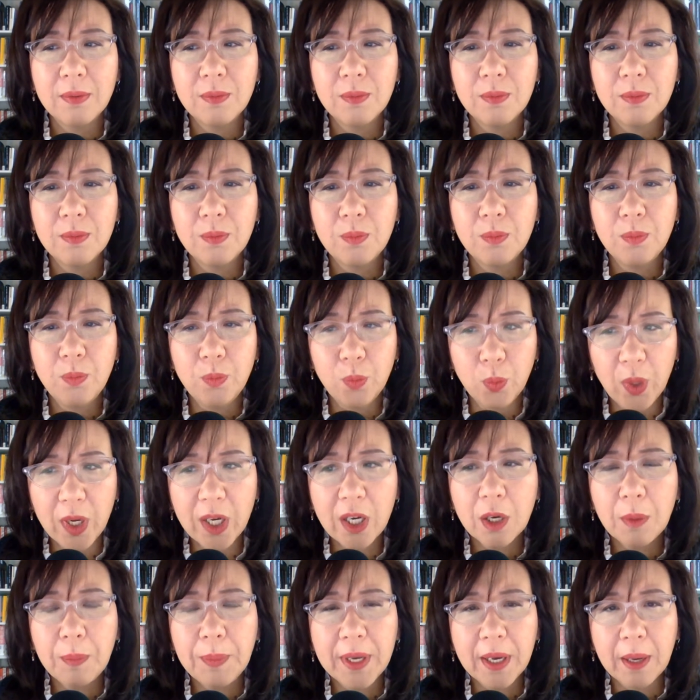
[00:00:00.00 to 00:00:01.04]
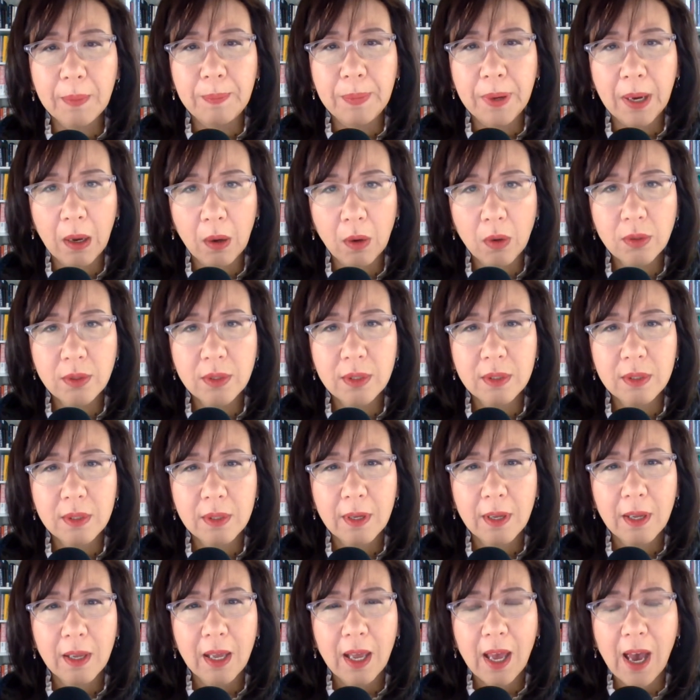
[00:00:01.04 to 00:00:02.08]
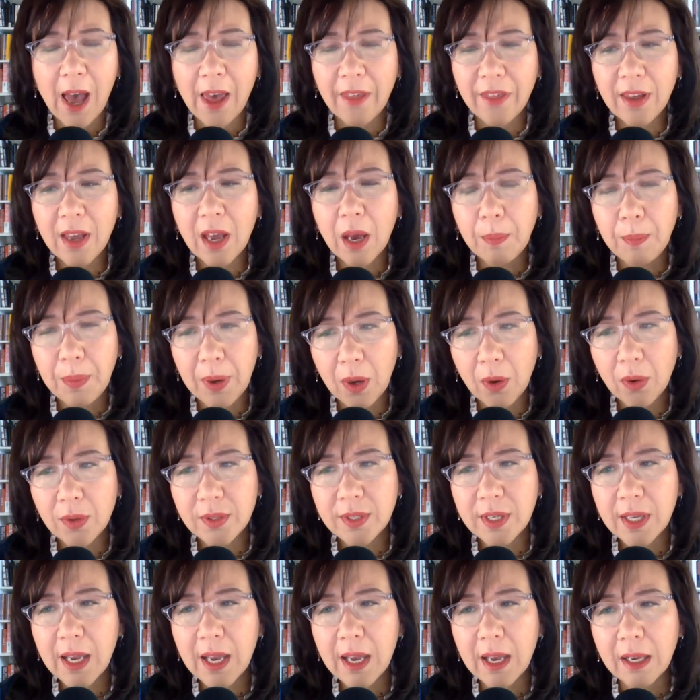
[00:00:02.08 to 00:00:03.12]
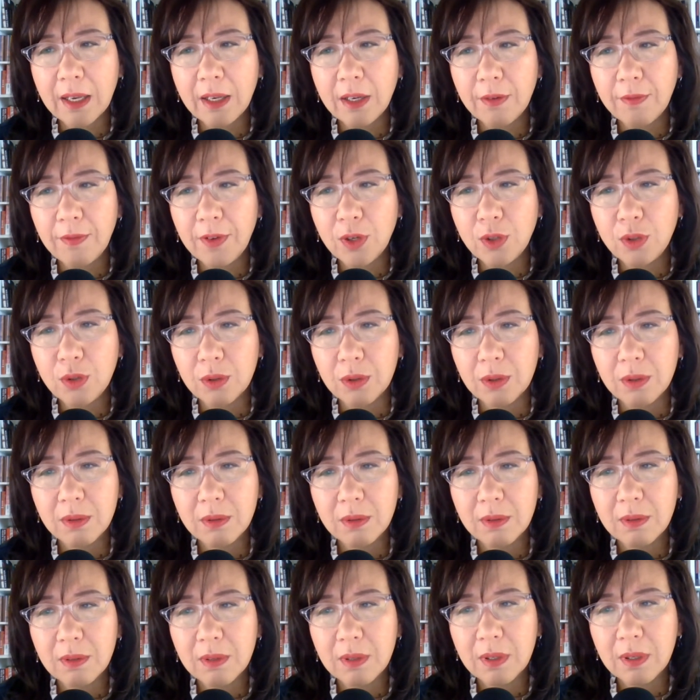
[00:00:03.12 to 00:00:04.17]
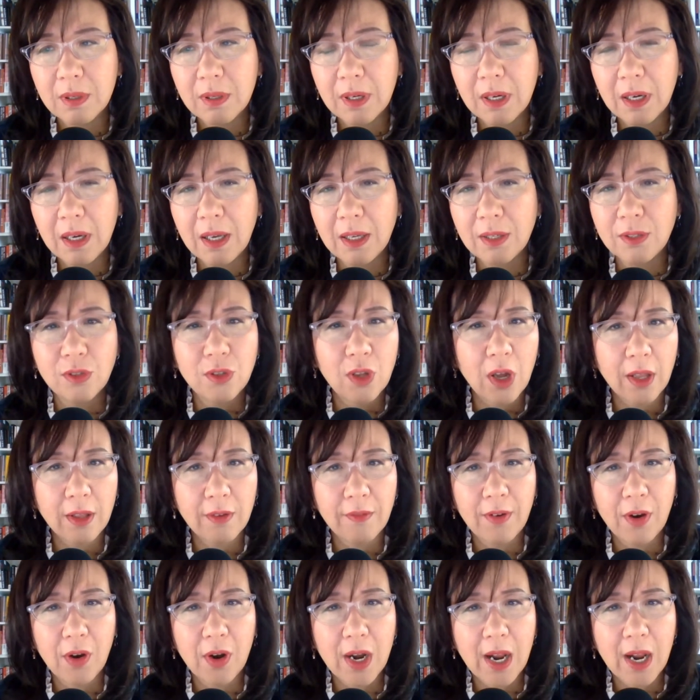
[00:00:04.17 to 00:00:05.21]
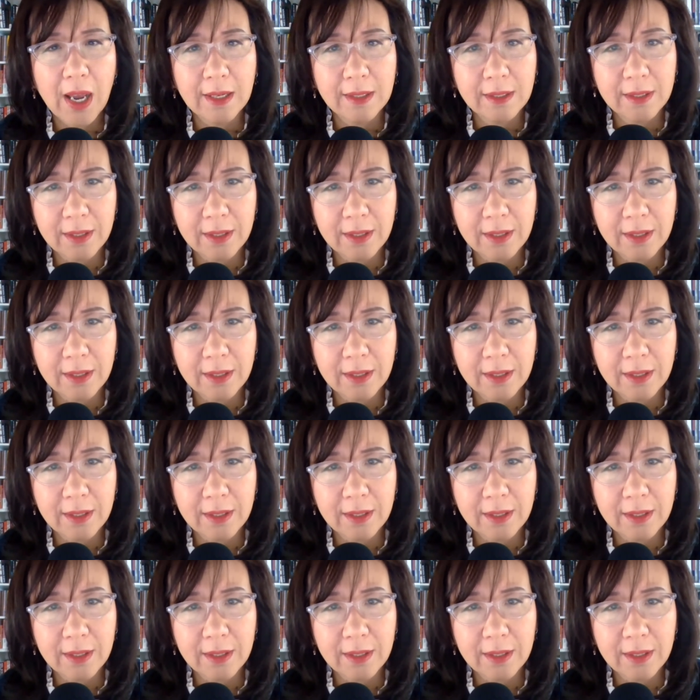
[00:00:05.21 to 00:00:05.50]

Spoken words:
we could be opposed. I think opposing an individual is not a very nice